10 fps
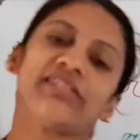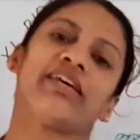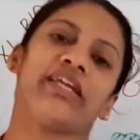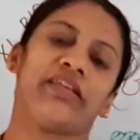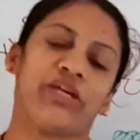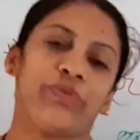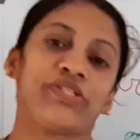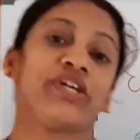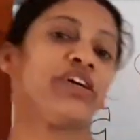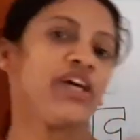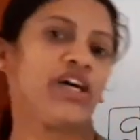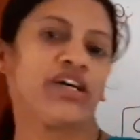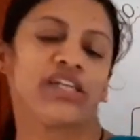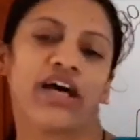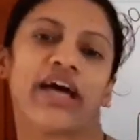is the inhibitor,
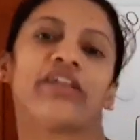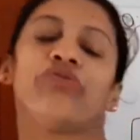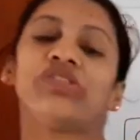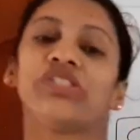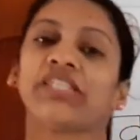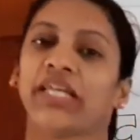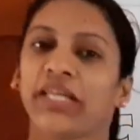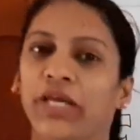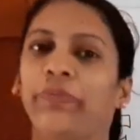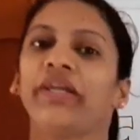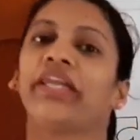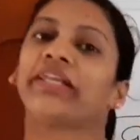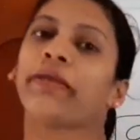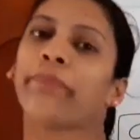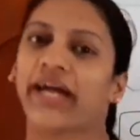and which is inhibiting the